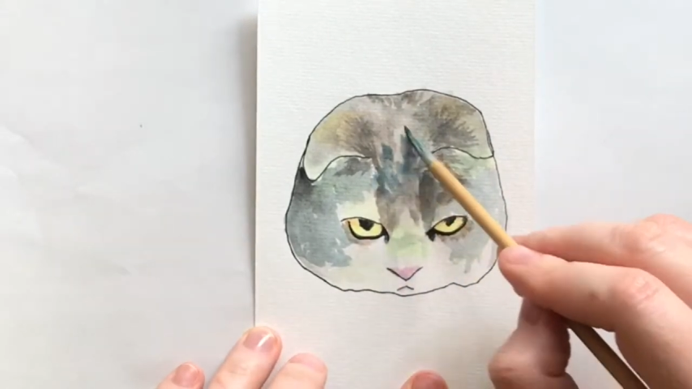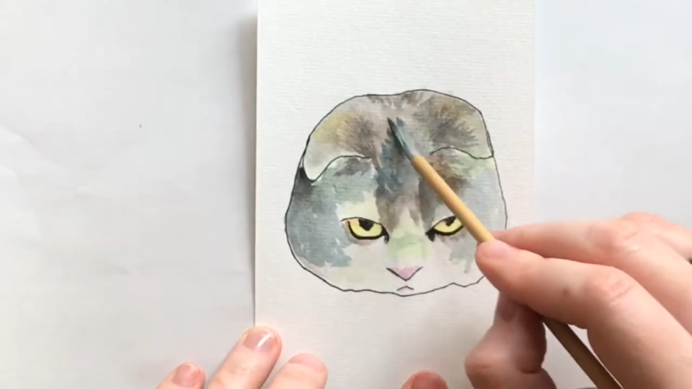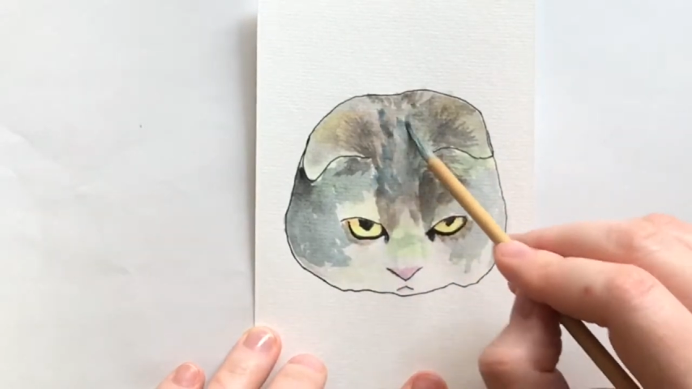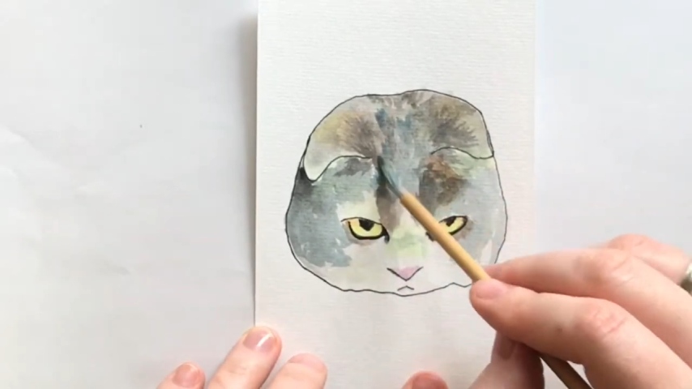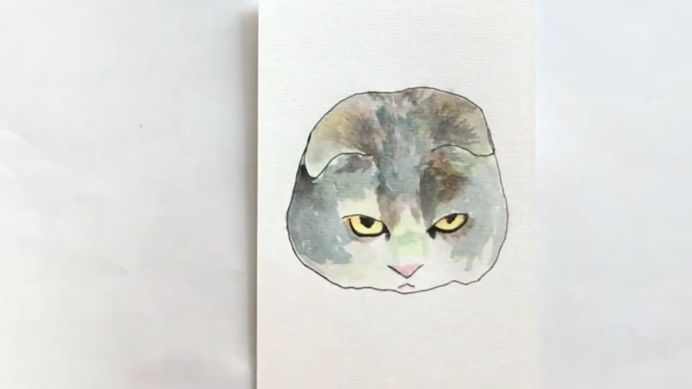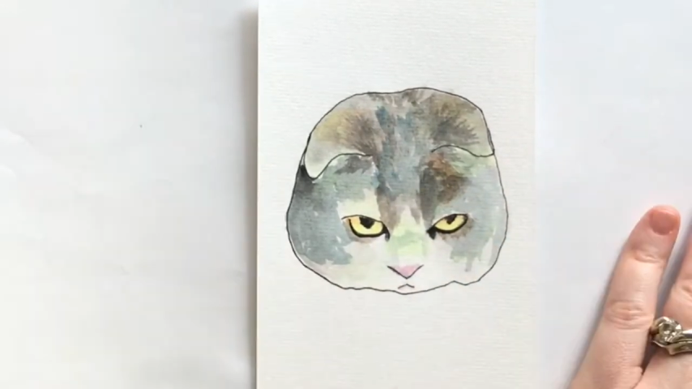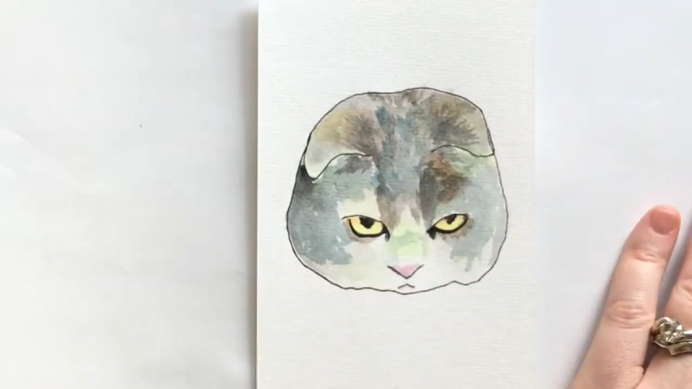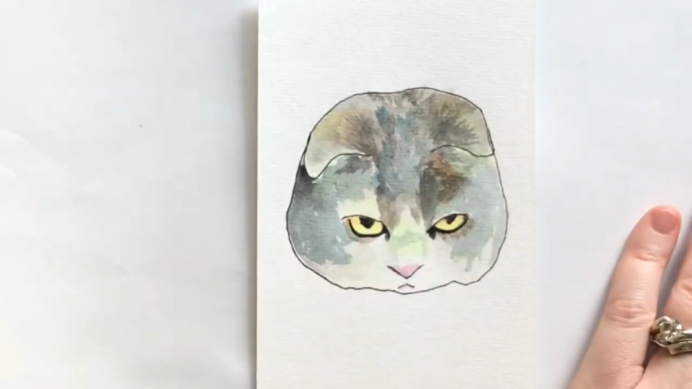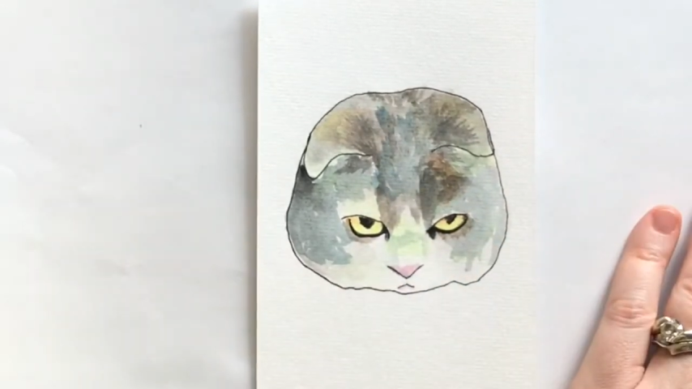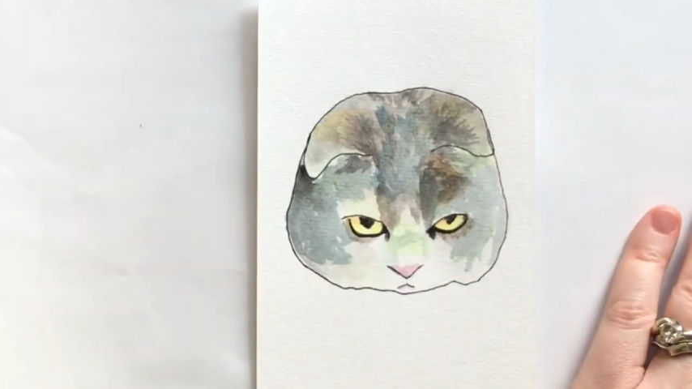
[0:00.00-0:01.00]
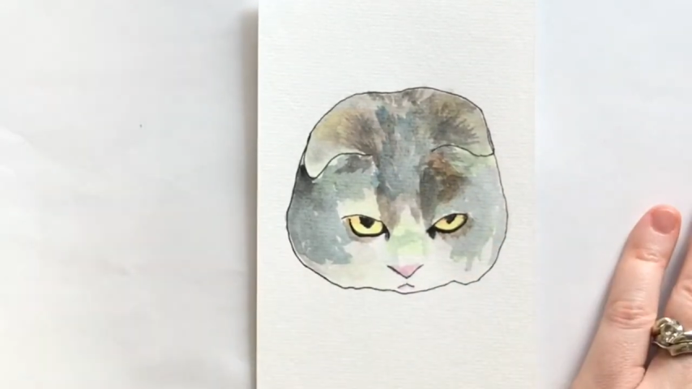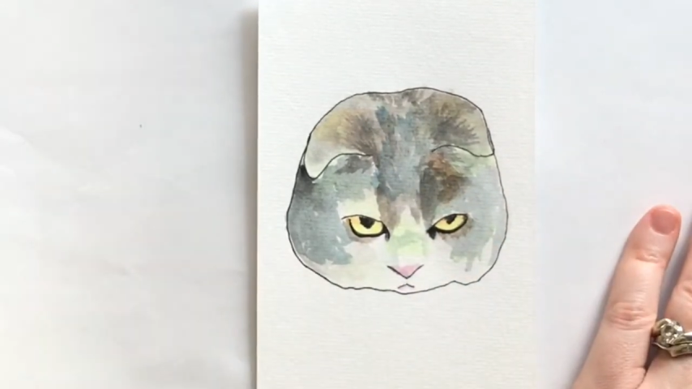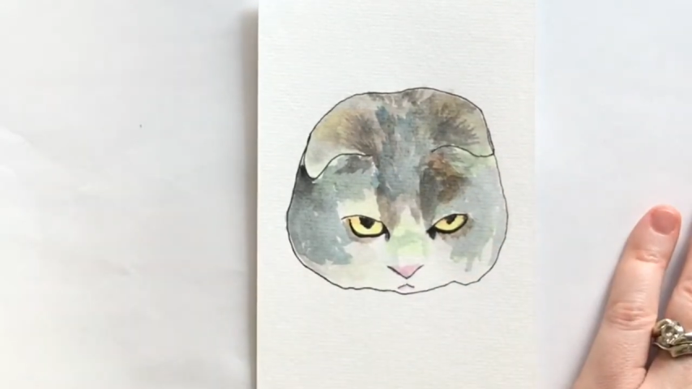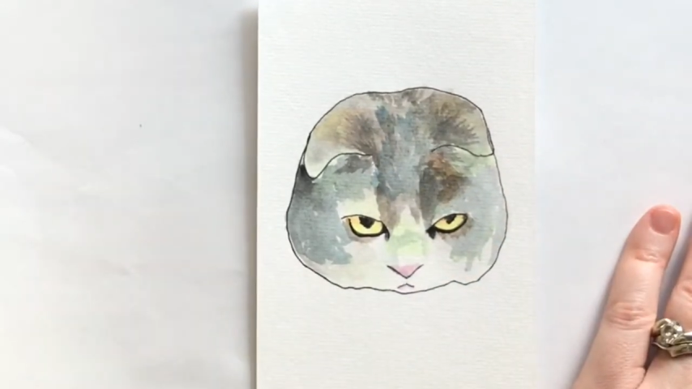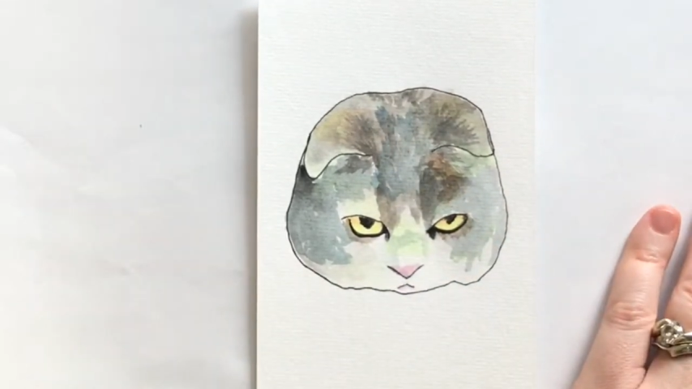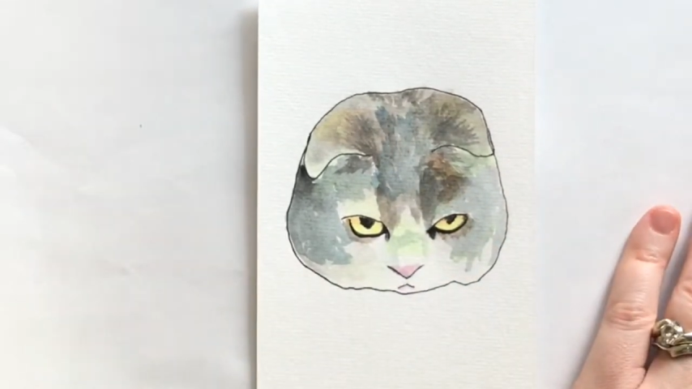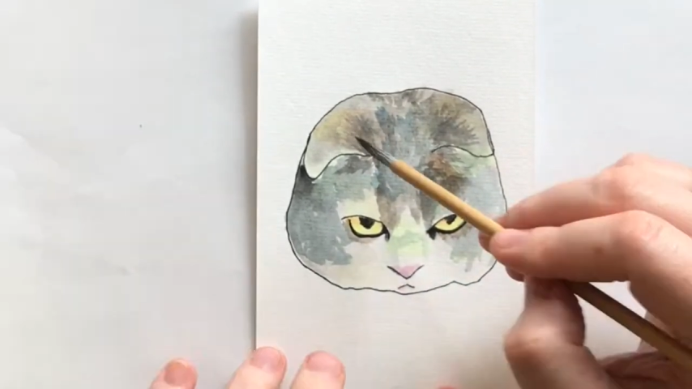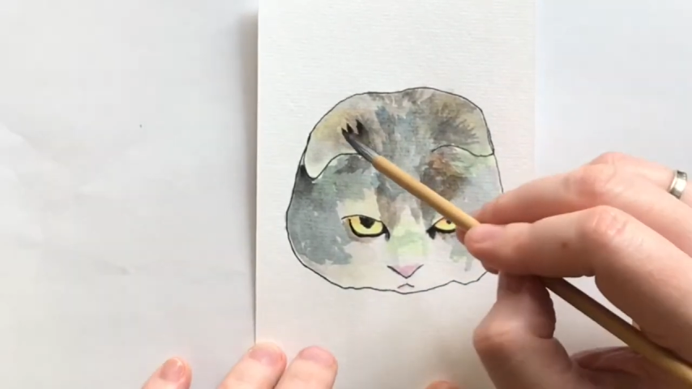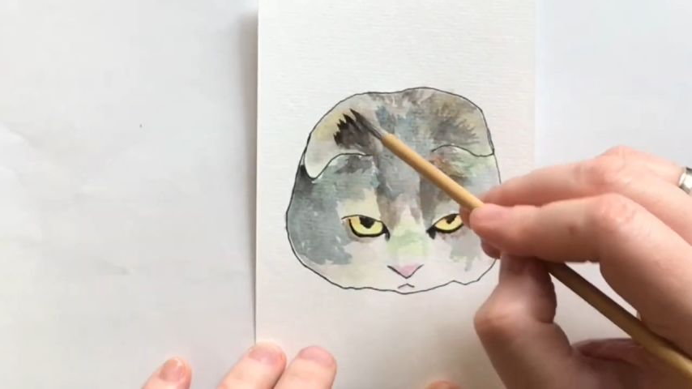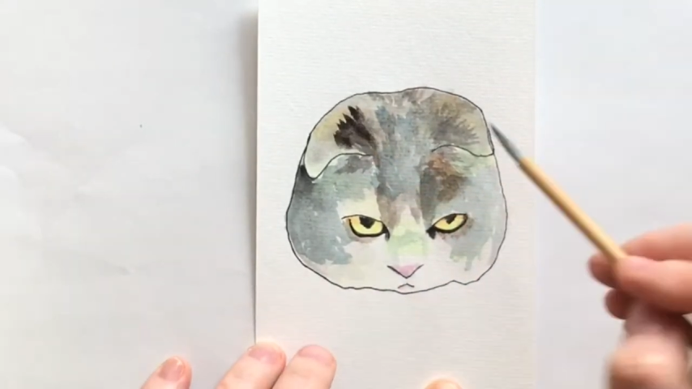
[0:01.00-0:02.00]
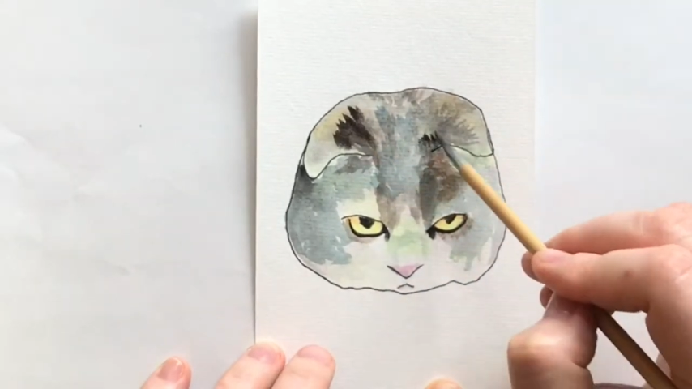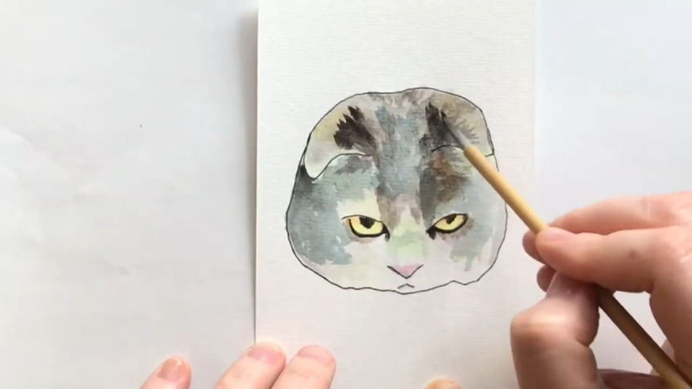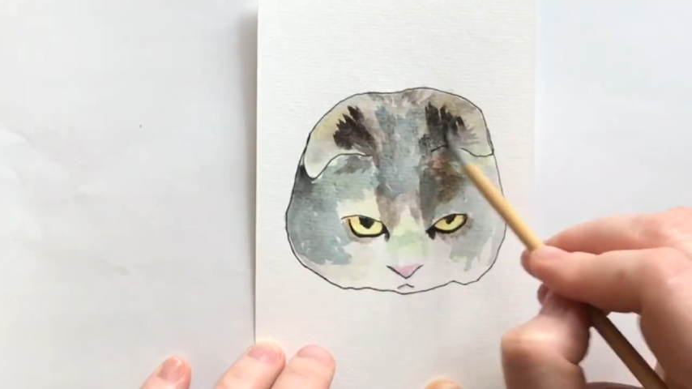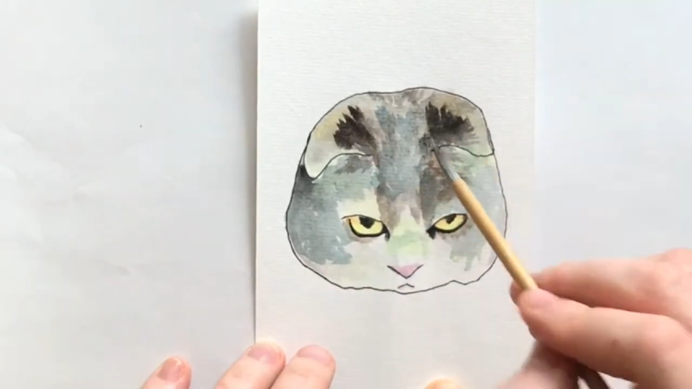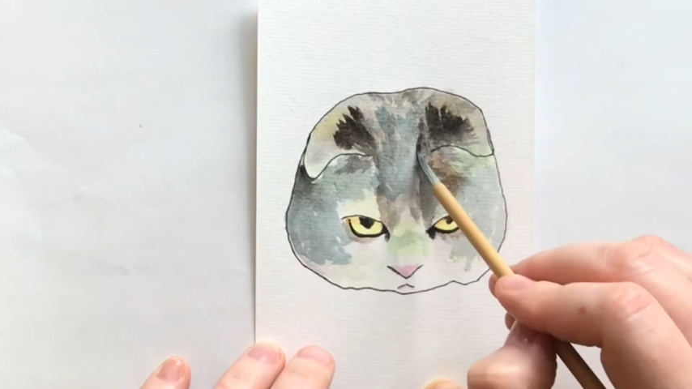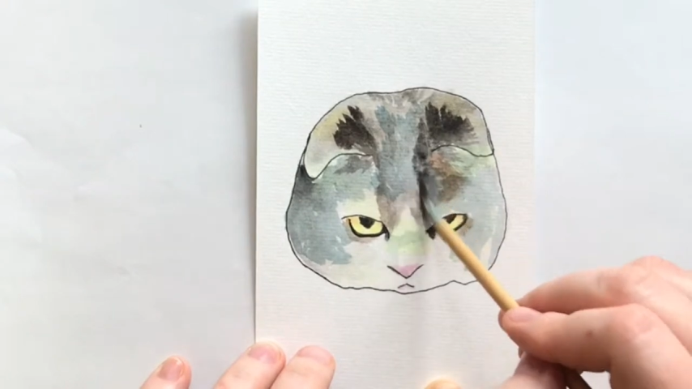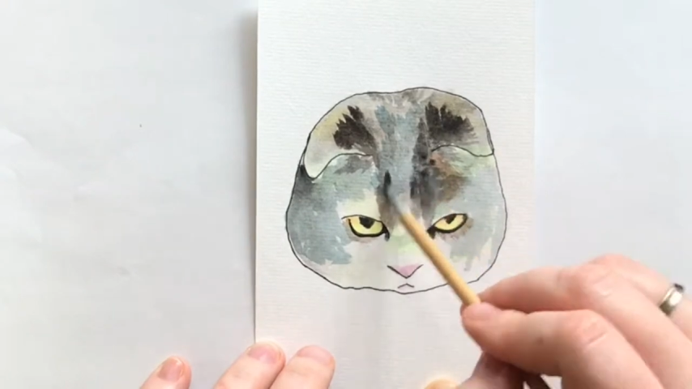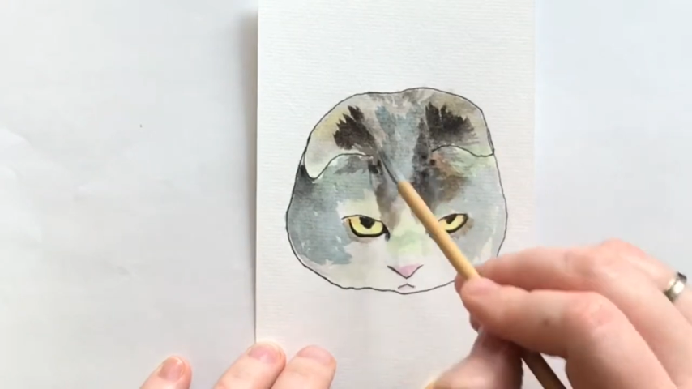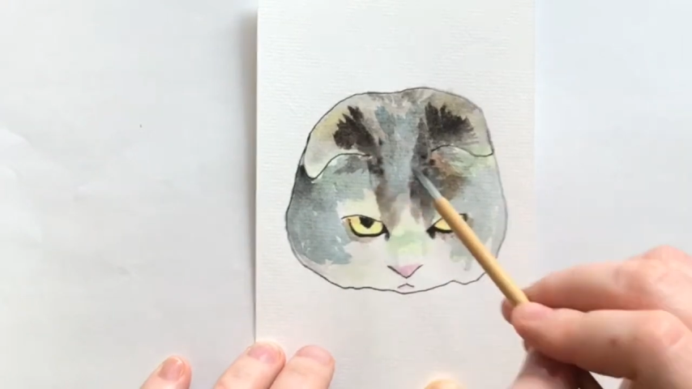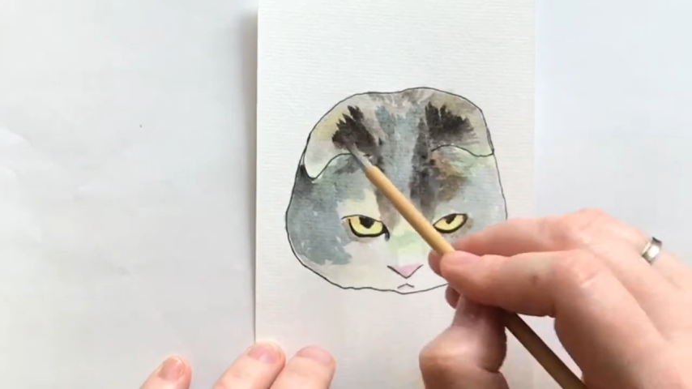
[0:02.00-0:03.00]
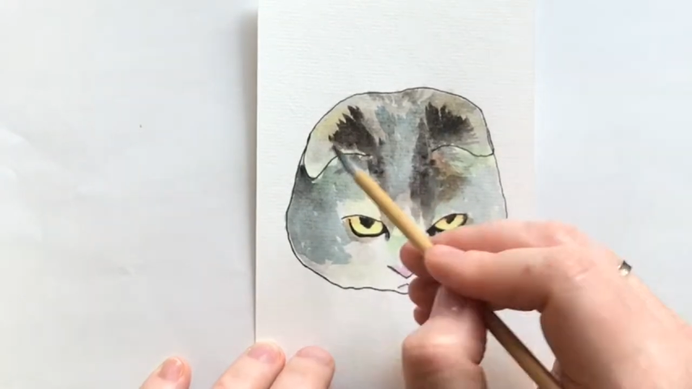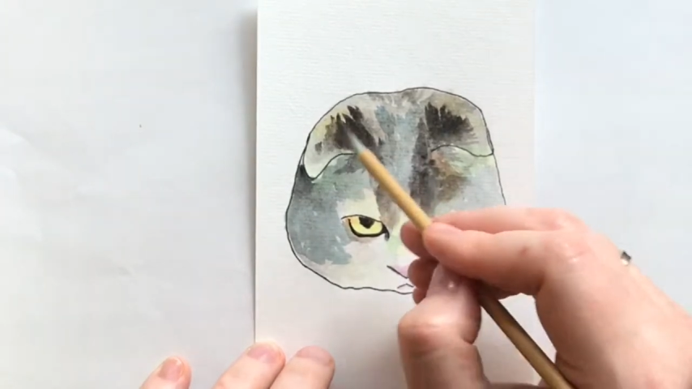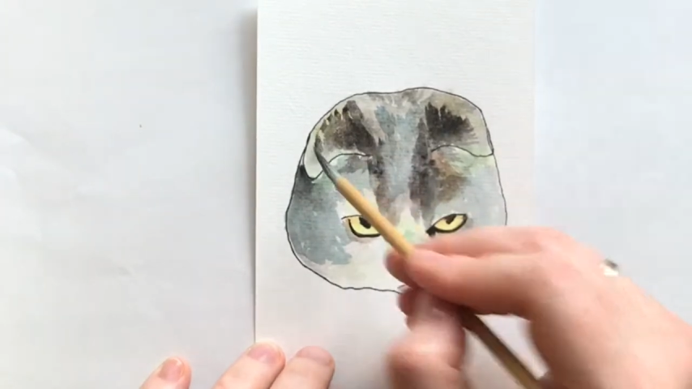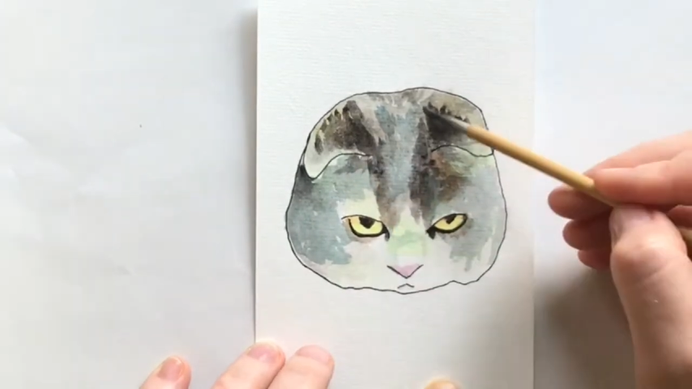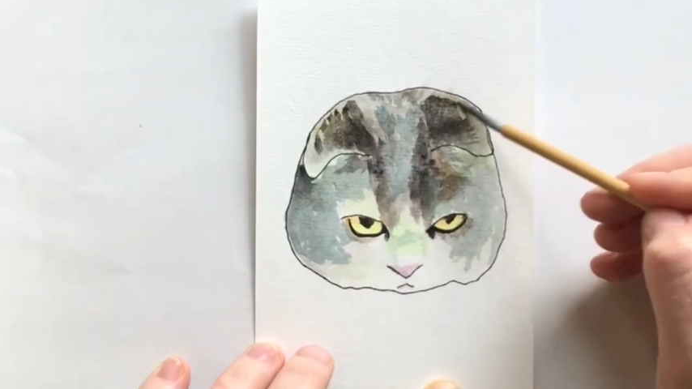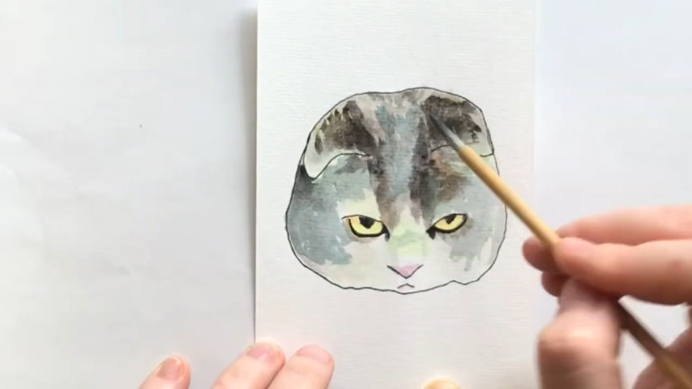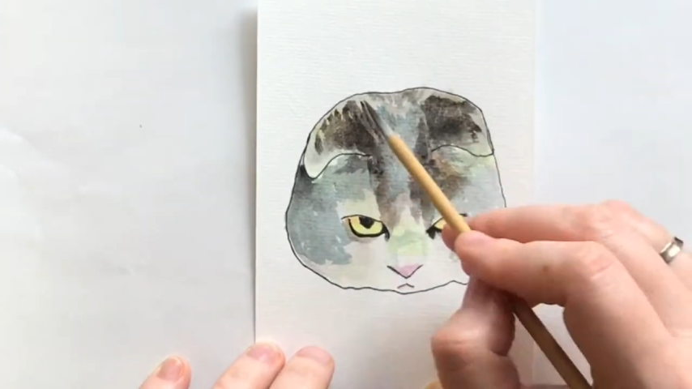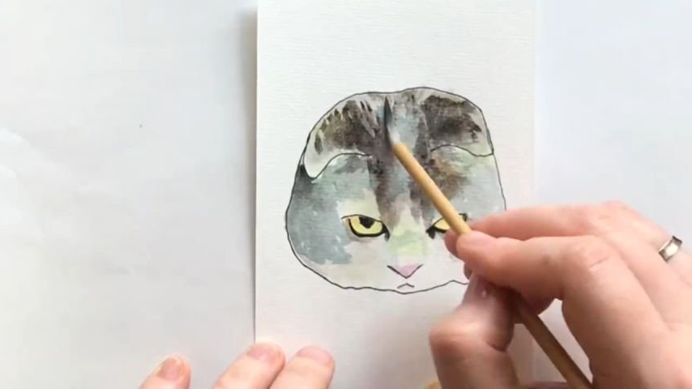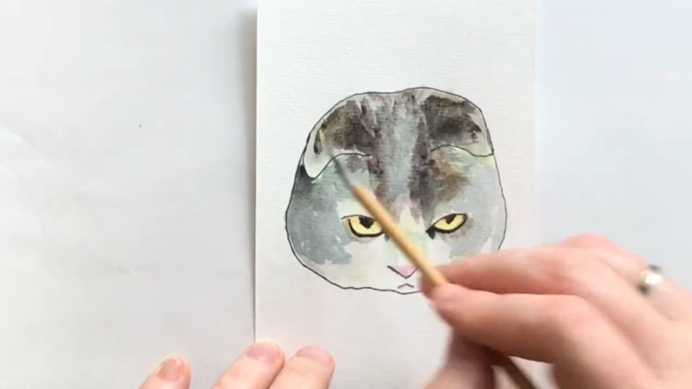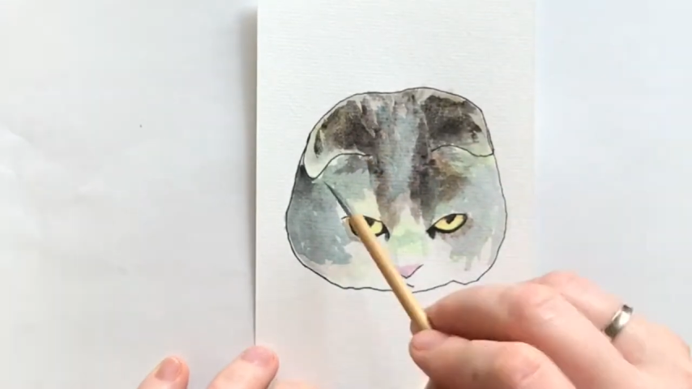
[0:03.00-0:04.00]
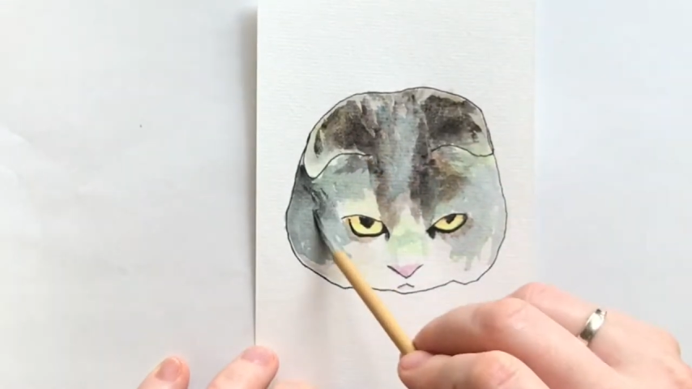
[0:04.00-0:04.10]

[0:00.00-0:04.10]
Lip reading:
No face is visible, so there are no lips to read.